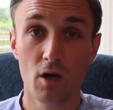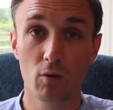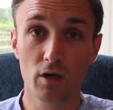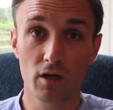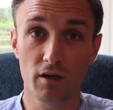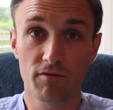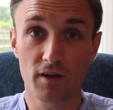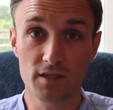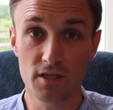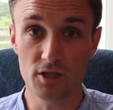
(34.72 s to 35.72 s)
one I kind of
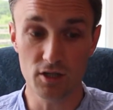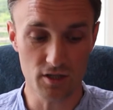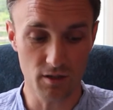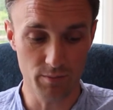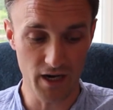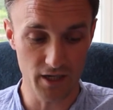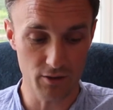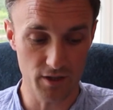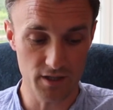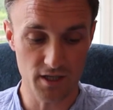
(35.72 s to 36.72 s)
fancy just on
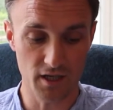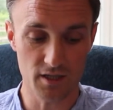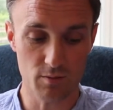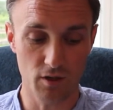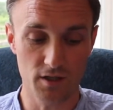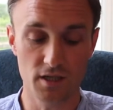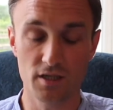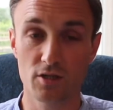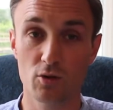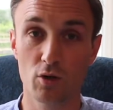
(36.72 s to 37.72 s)
pedigree and sales price is
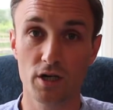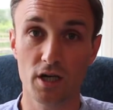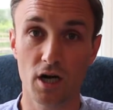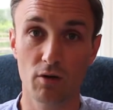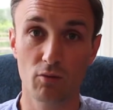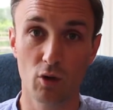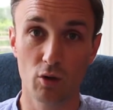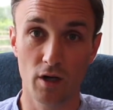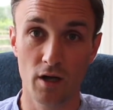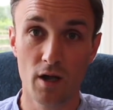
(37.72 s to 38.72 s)
Nordic
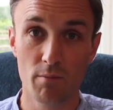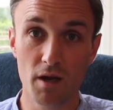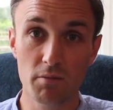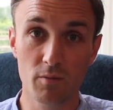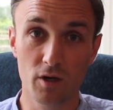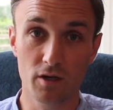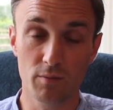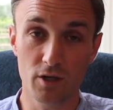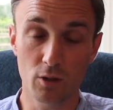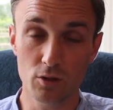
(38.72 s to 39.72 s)
Aurora. Maybe might not
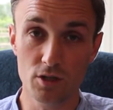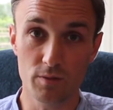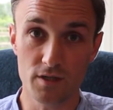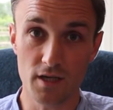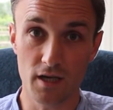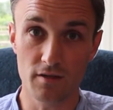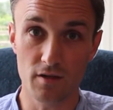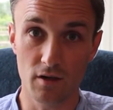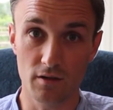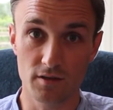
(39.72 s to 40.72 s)
be 100%
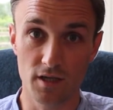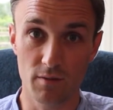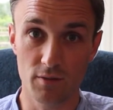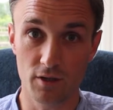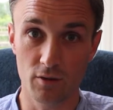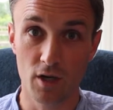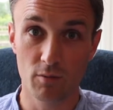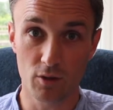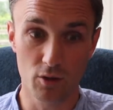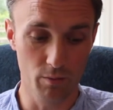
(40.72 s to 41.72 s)
on debut,
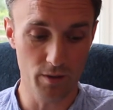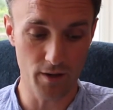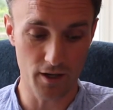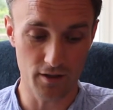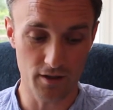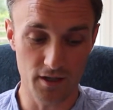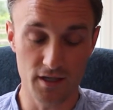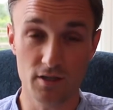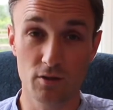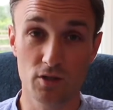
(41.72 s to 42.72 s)
but could be better than
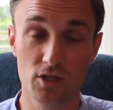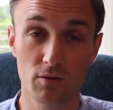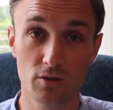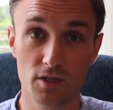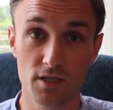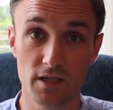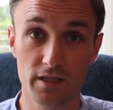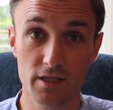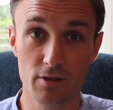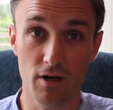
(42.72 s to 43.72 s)
these. Cost
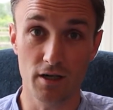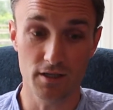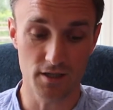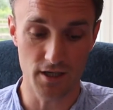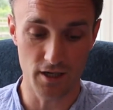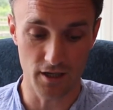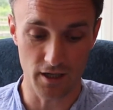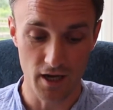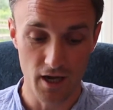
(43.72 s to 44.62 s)
260 grand as a yearling